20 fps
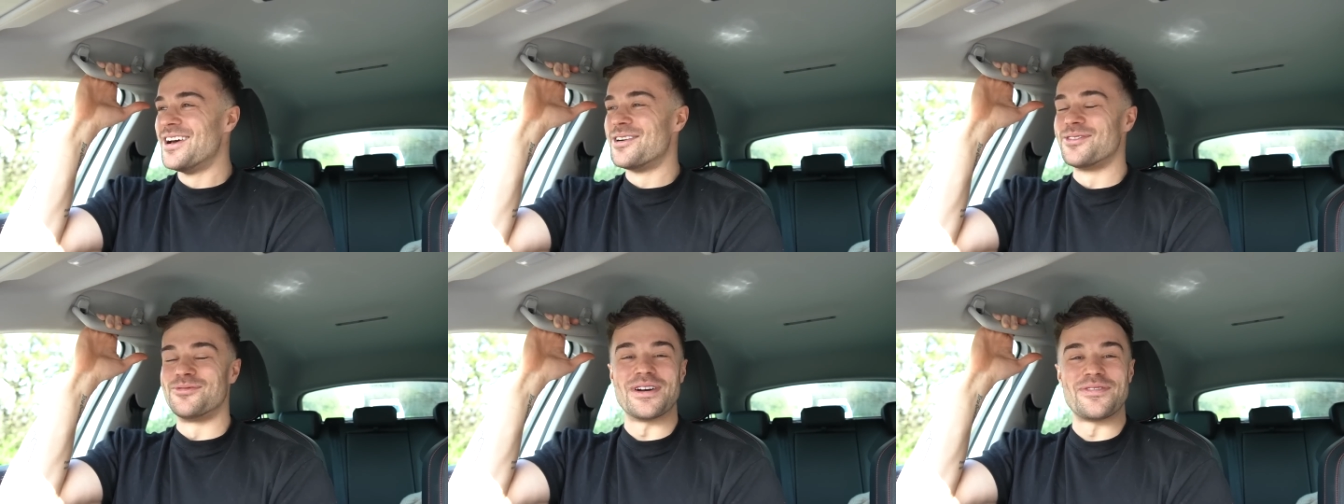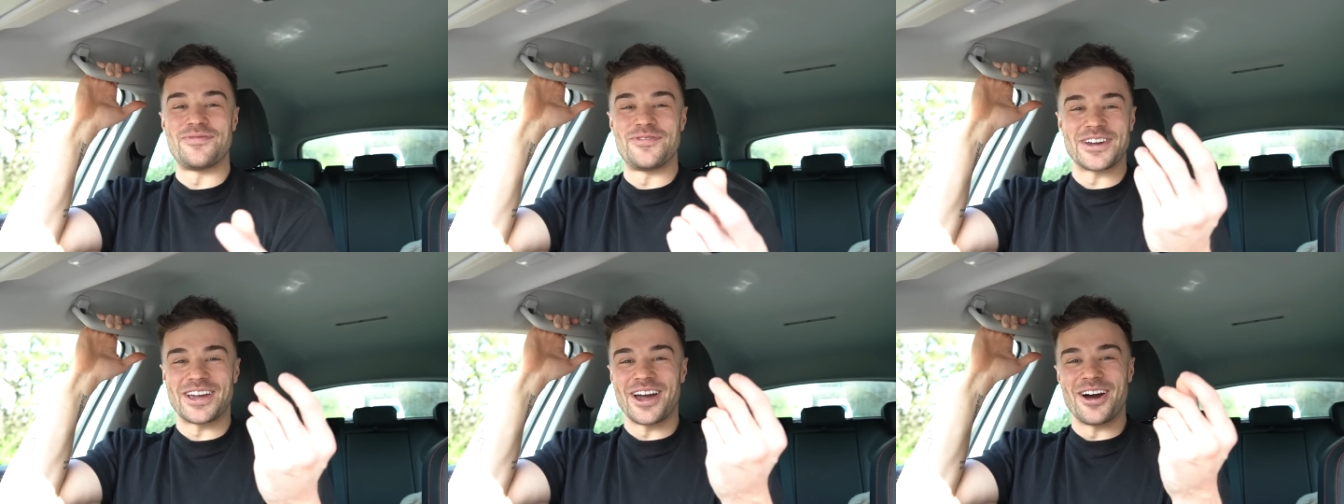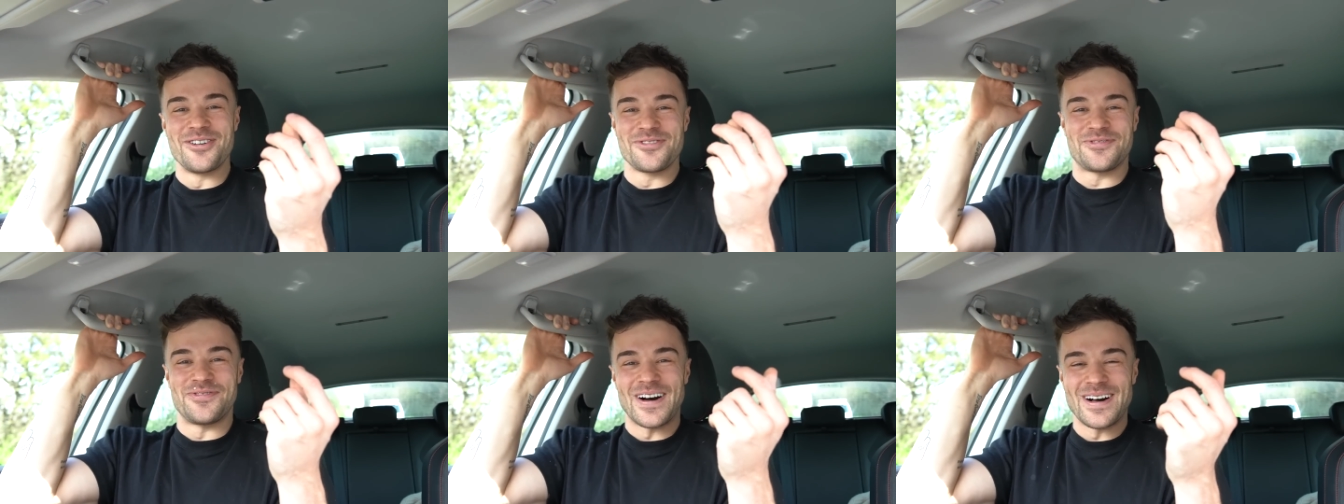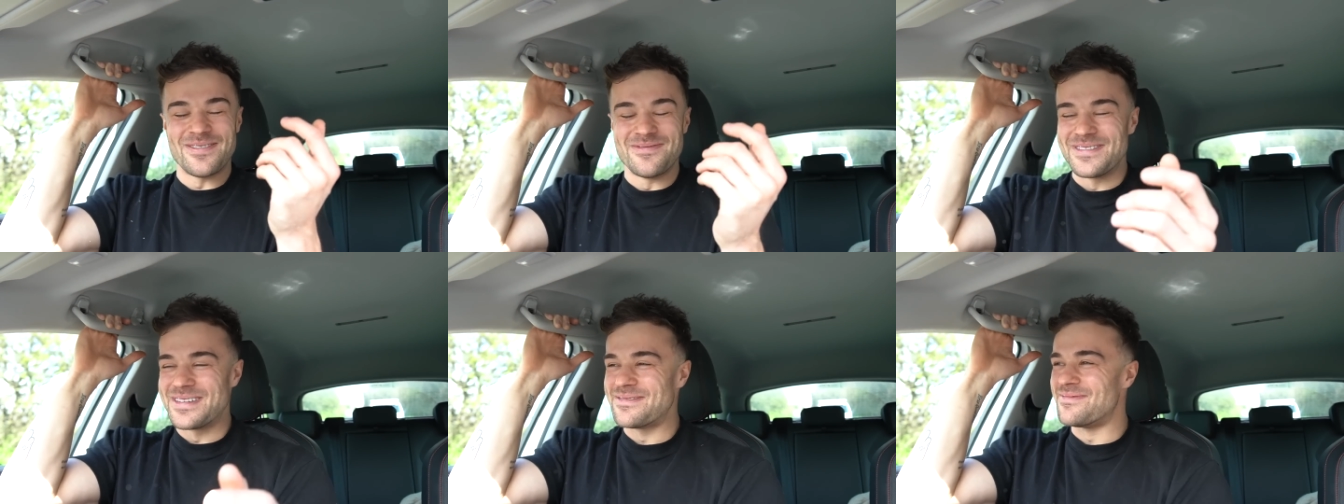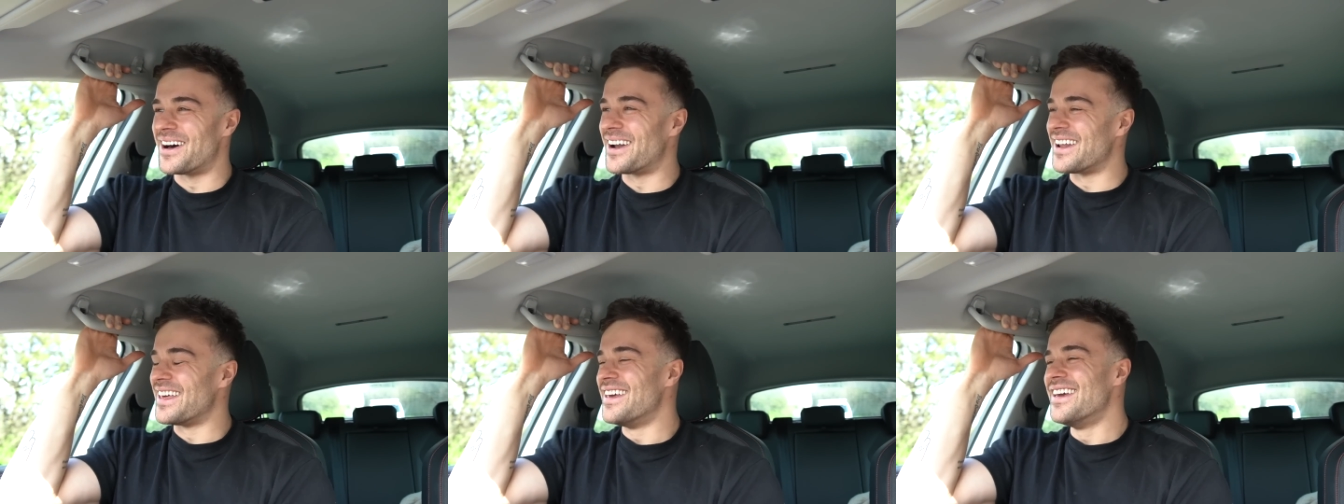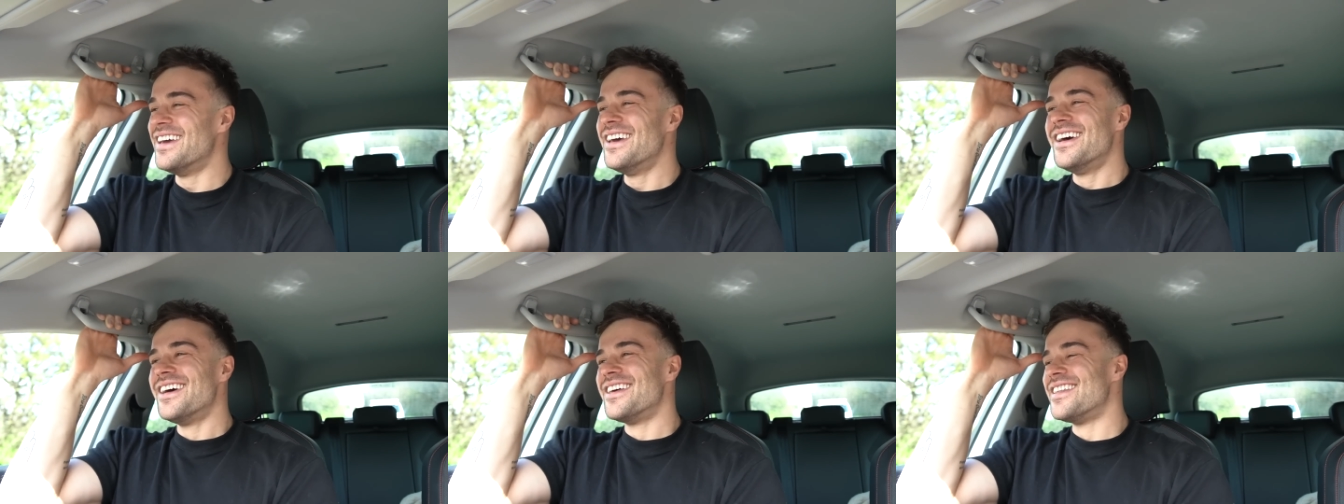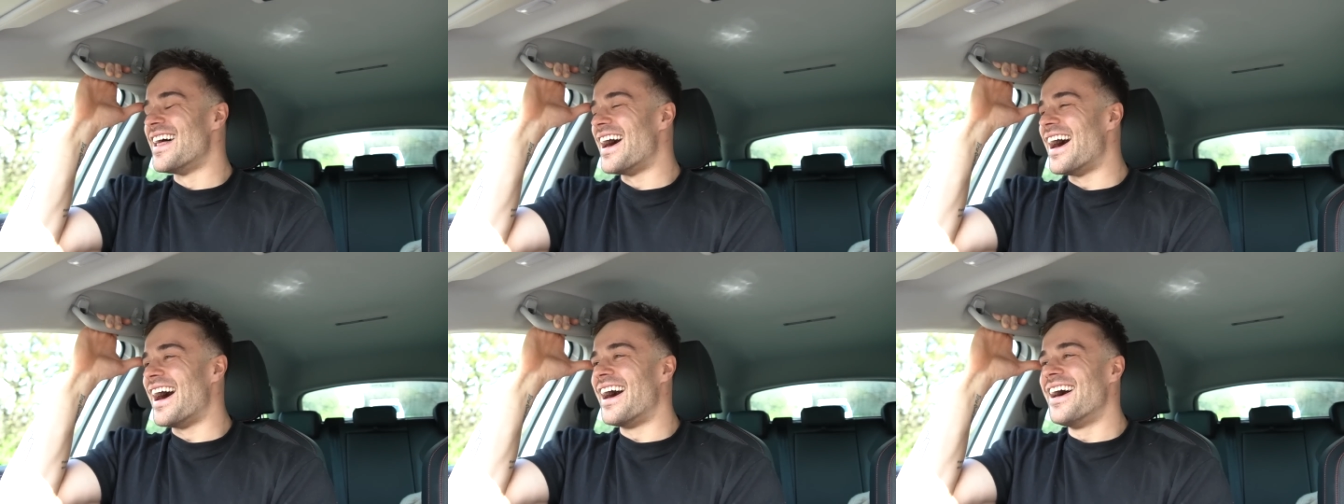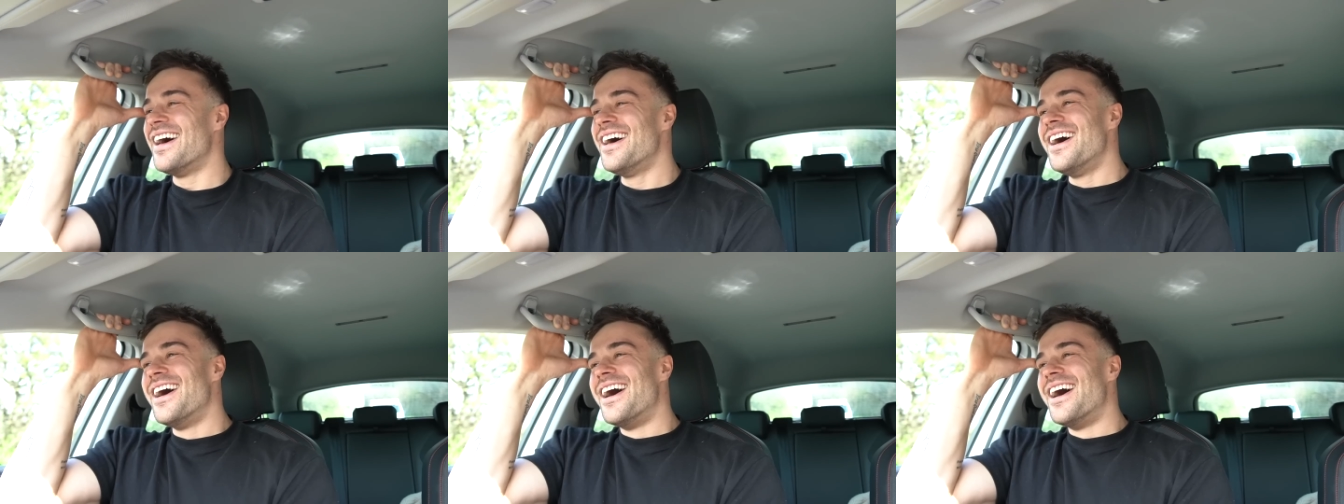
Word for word: with the GoFundMe money. Nah,